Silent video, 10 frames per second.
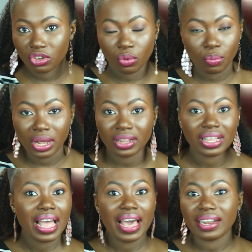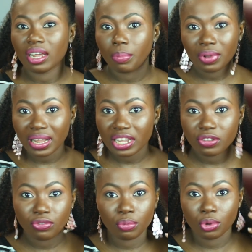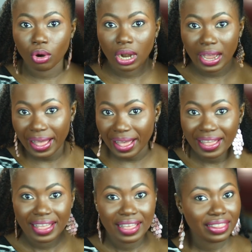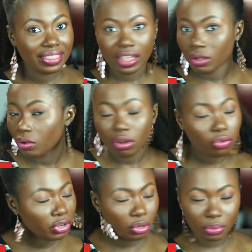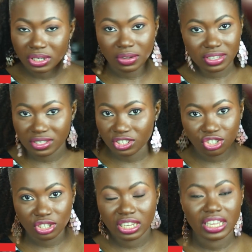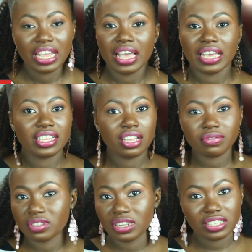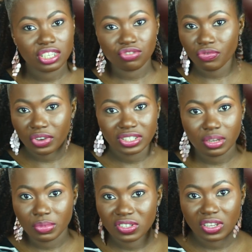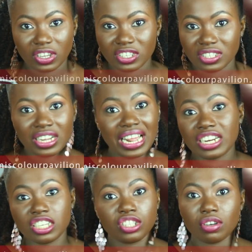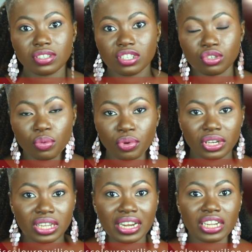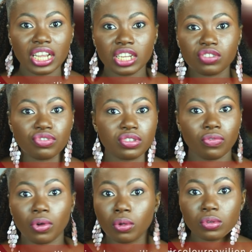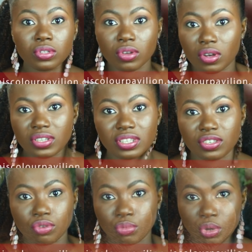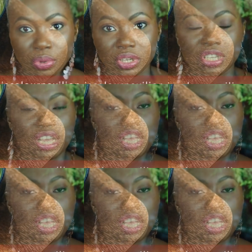your bath and apply it from your hair down all over your body. Essentially, it gives you necessary vitamins, like I said, and it detoxes your body and it gets rid of all the toxins from your body.